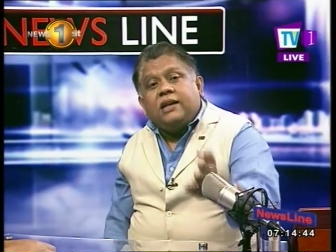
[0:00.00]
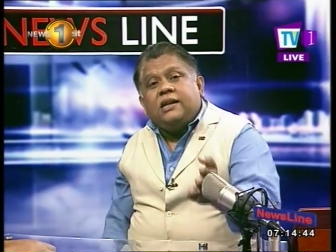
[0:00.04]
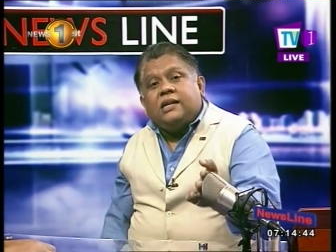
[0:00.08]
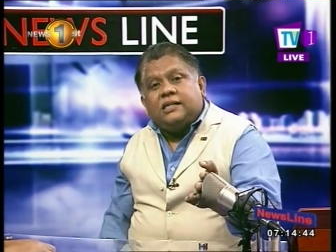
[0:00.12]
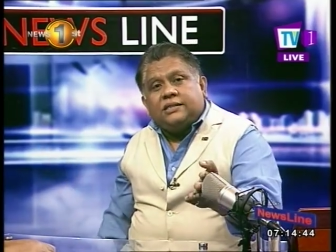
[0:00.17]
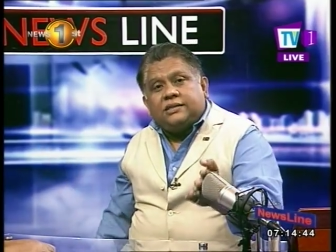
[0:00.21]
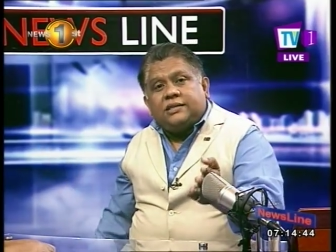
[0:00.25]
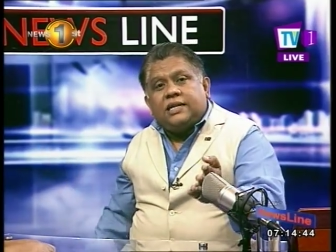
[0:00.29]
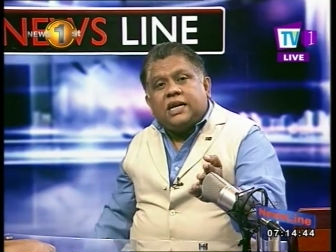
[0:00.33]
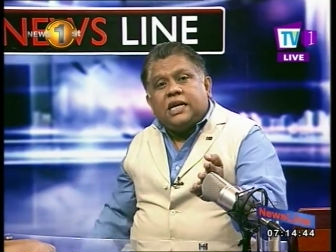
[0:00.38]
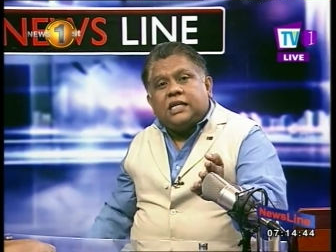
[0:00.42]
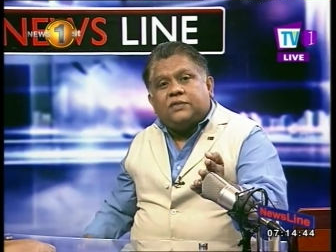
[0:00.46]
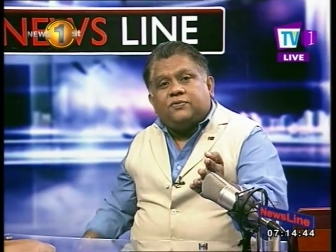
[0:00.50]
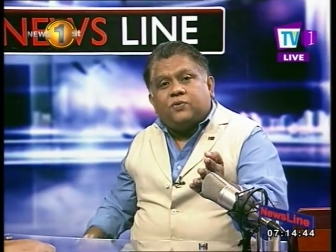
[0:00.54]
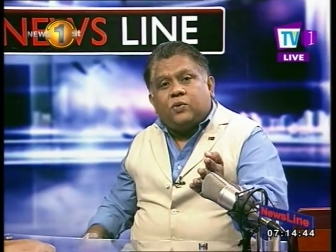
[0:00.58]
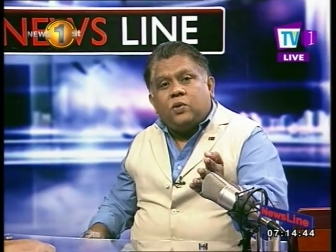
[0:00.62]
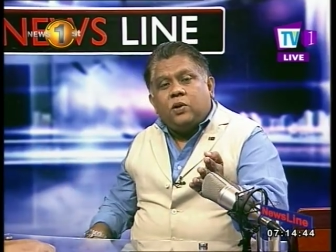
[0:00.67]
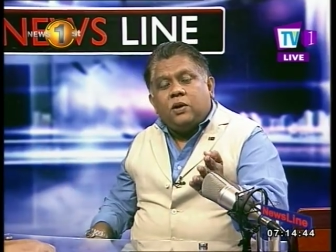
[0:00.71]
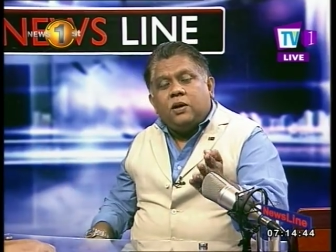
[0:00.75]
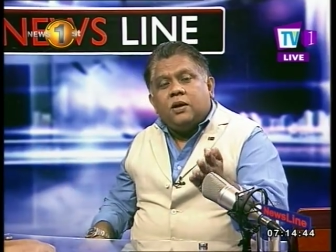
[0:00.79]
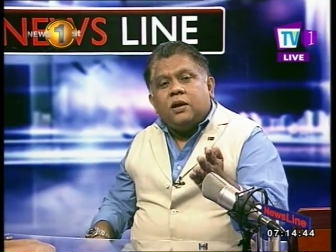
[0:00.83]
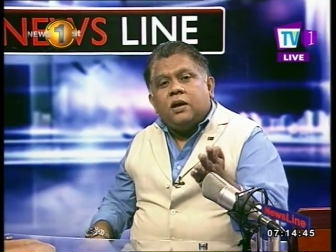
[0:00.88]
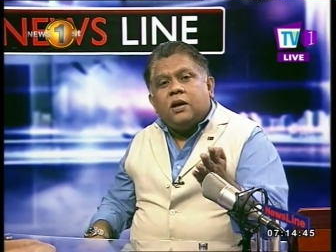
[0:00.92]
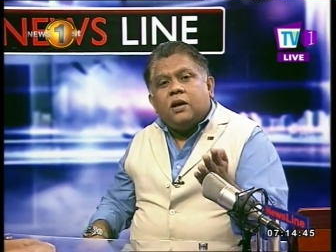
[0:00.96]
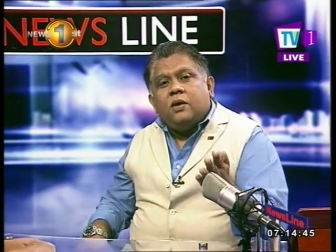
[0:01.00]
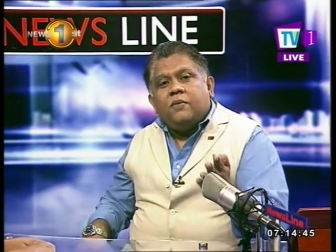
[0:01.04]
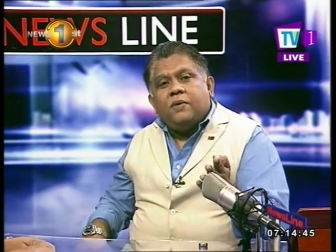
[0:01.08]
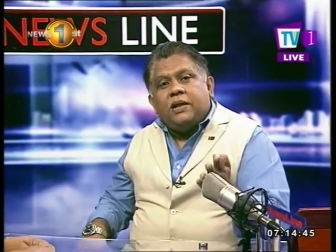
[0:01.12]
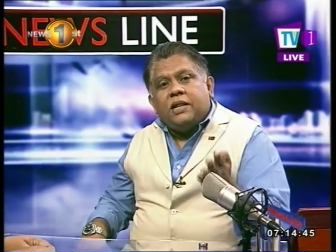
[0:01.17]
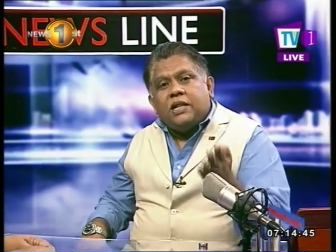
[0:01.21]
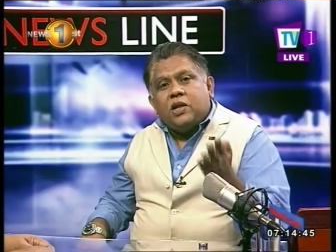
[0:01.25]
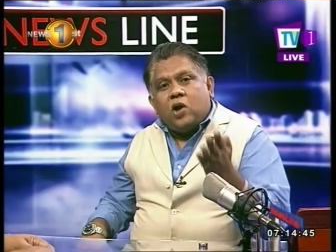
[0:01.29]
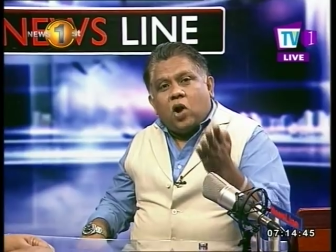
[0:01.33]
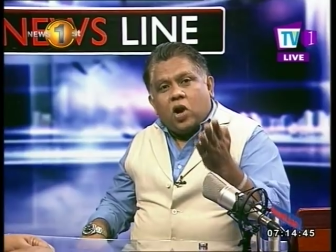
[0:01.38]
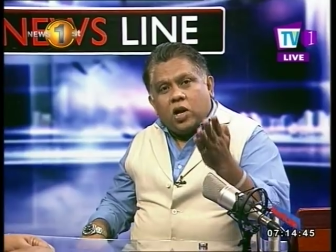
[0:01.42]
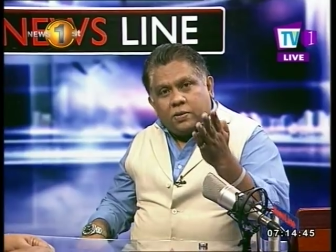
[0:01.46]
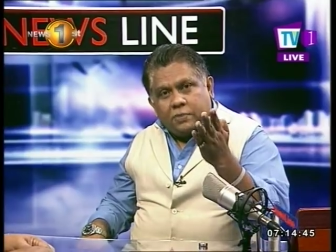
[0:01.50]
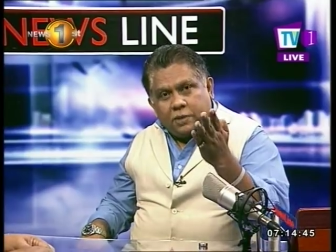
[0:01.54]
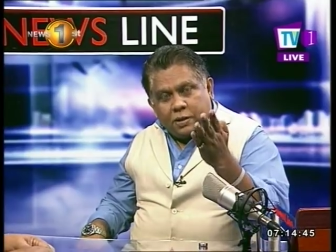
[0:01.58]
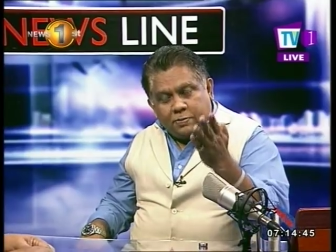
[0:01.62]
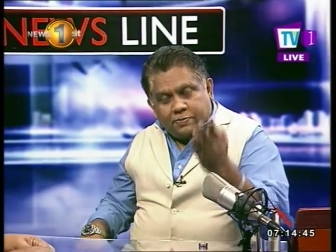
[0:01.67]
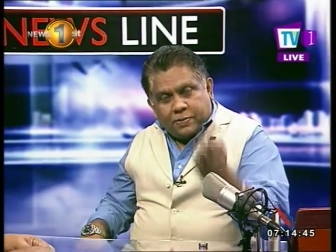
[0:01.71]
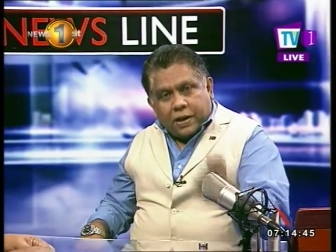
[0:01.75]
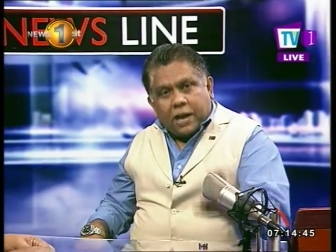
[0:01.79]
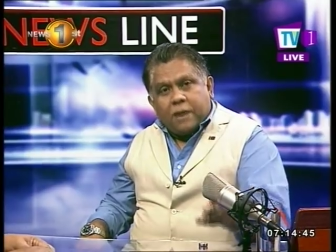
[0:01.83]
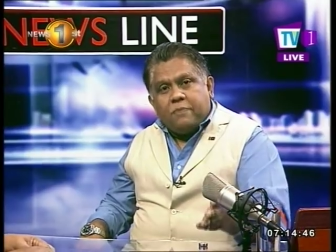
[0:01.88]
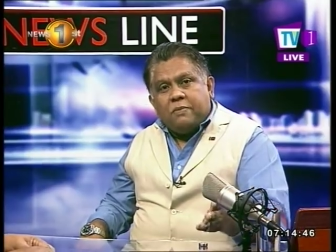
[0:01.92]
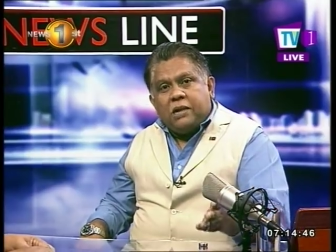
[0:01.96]
disgraceful when the Honorable
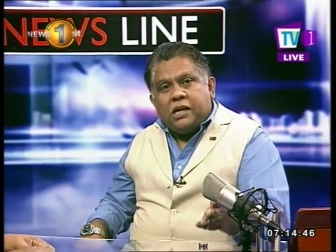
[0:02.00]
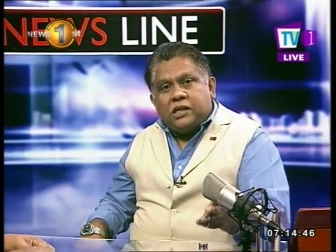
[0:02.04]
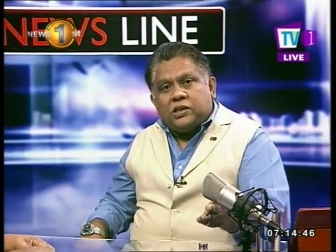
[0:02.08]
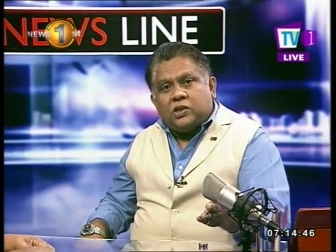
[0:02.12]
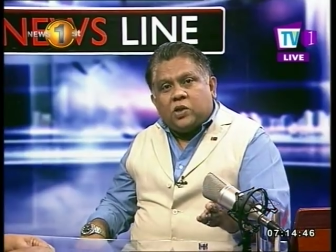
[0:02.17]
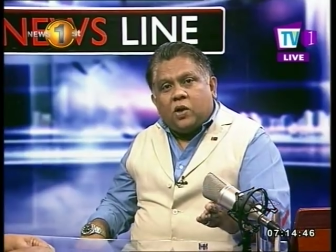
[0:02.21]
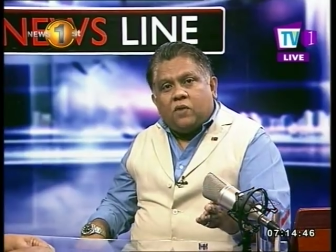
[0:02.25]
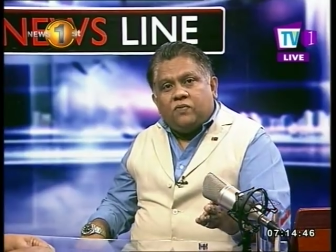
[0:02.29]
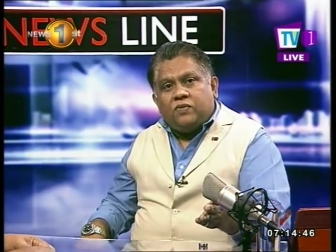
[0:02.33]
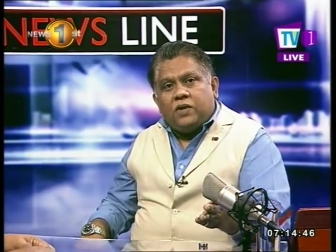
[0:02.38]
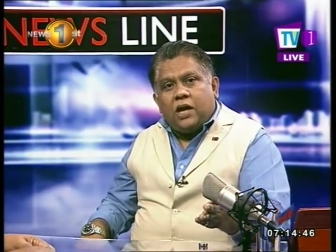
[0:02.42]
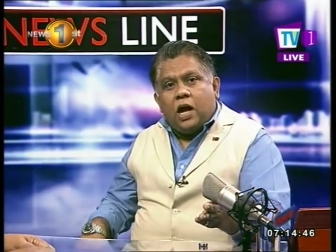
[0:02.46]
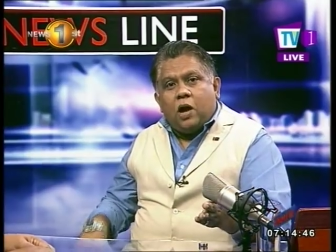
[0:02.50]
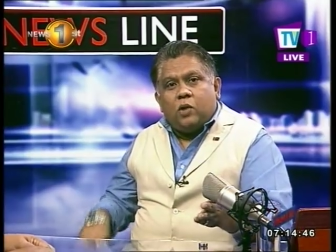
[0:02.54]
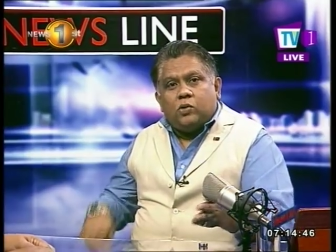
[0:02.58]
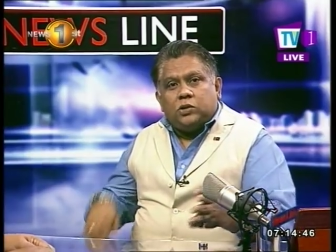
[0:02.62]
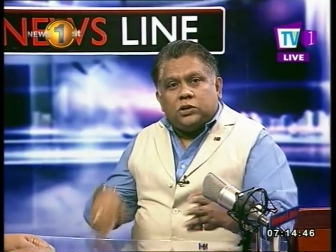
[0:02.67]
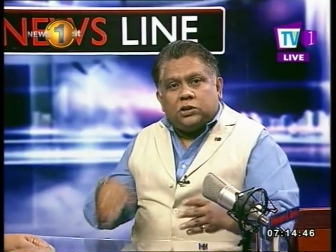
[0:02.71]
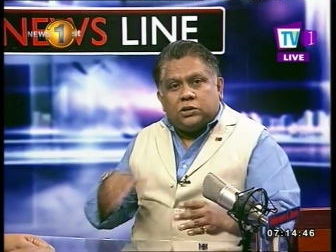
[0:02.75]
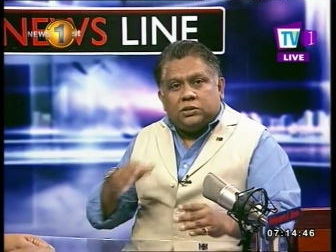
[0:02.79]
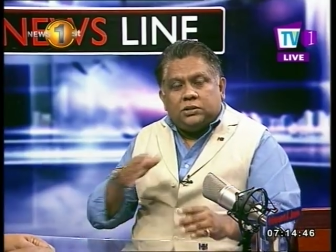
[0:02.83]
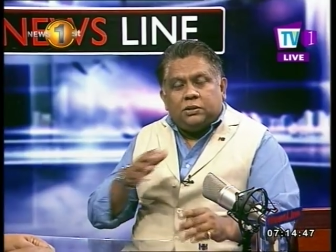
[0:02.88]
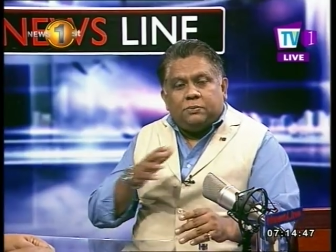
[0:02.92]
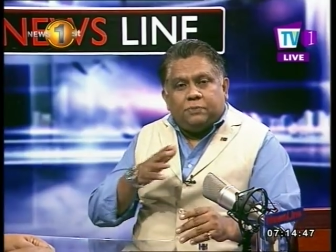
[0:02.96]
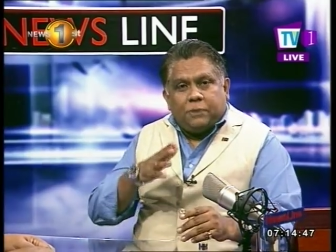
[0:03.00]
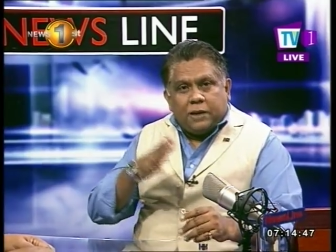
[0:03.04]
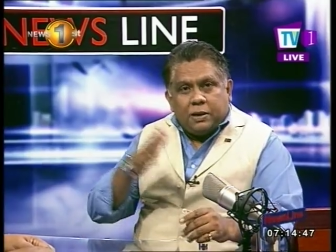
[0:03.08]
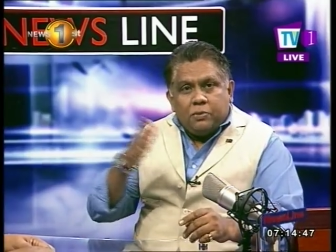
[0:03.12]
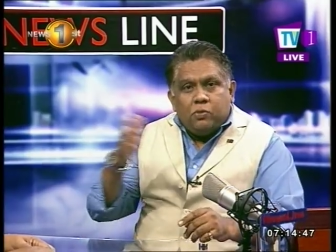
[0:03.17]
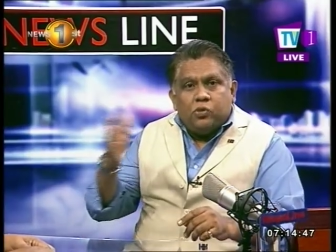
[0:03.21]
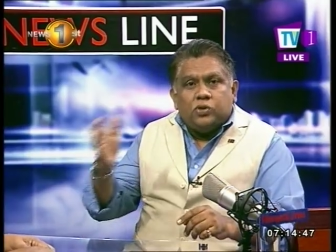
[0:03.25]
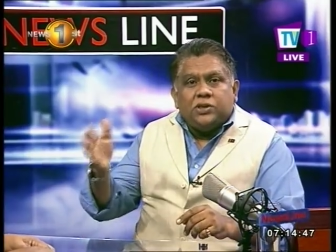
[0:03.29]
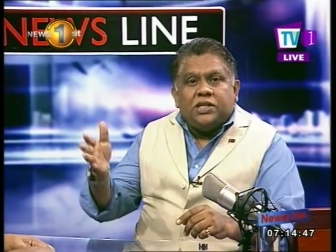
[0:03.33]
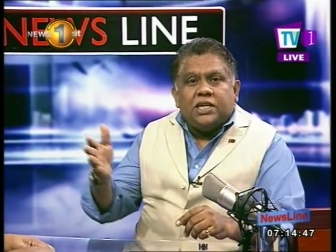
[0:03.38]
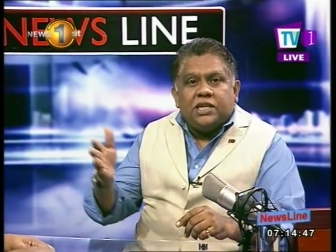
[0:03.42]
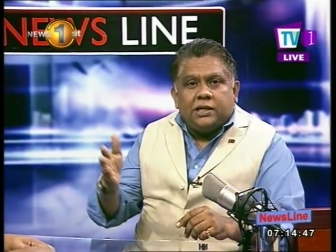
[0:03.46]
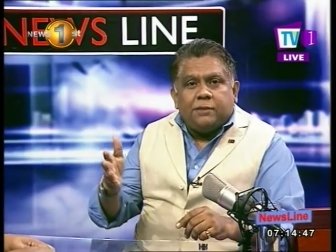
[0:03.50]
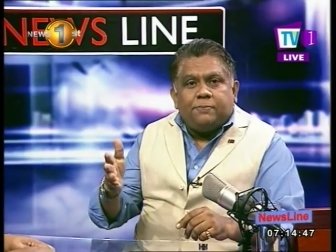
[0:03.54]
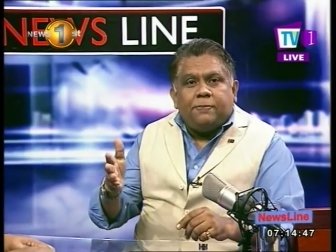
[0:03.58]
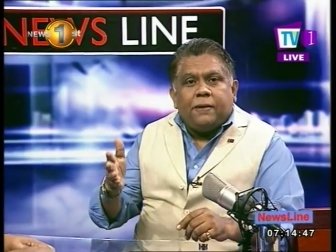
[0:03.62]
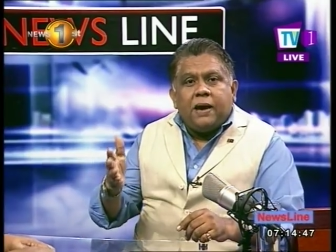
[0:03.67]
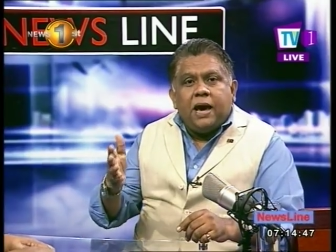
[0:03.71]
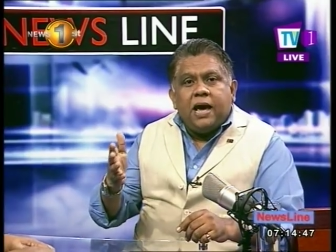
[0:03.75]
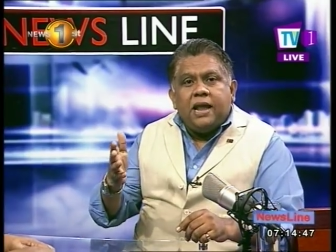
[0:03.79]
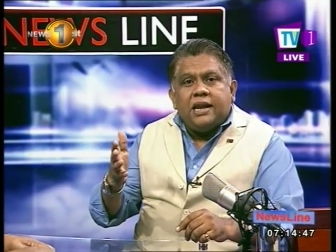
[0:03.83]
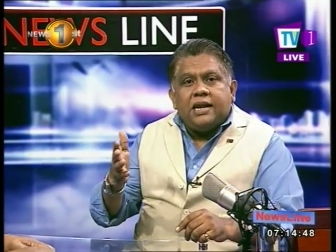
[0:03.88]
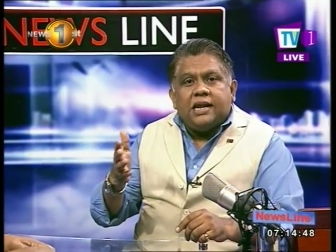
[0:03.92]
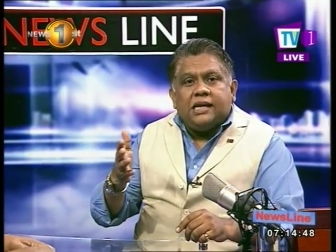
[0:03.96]
Prime Minister of the House, the primus inter
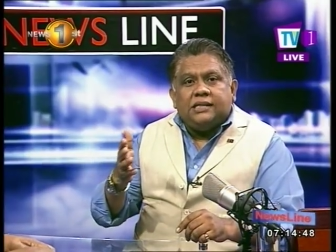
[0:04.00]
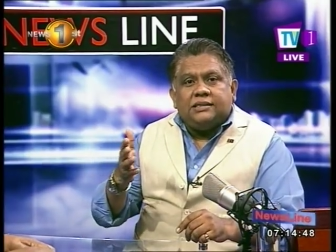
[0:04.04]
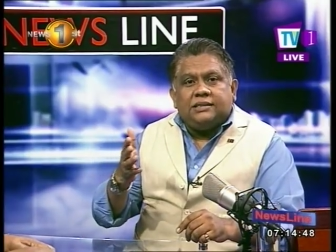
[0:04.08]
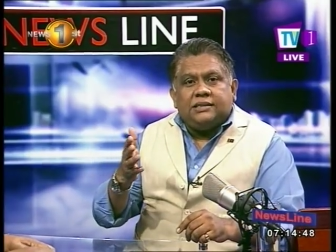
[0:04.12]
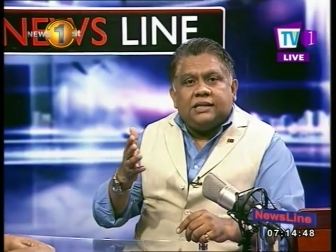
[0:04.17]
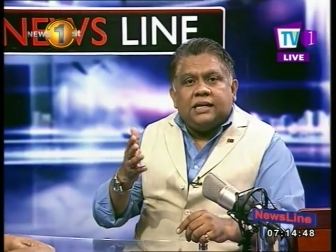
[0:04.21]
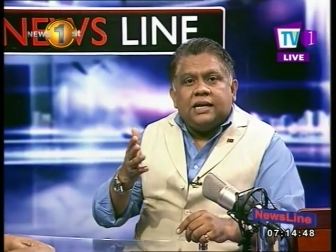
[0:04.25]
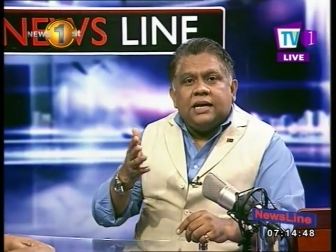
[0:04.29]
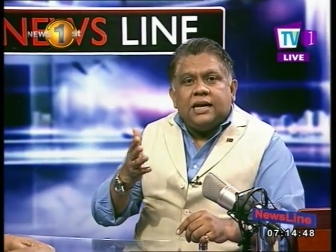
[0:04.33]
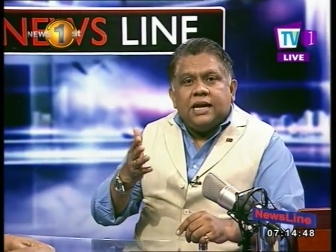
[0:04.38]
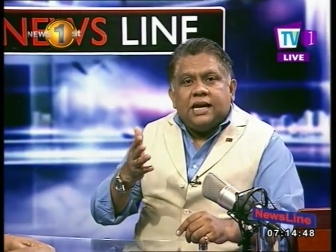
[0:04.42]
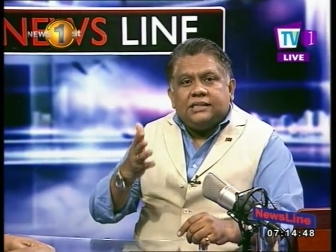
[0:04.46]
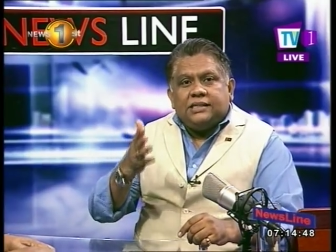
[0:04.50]
pares, yeah.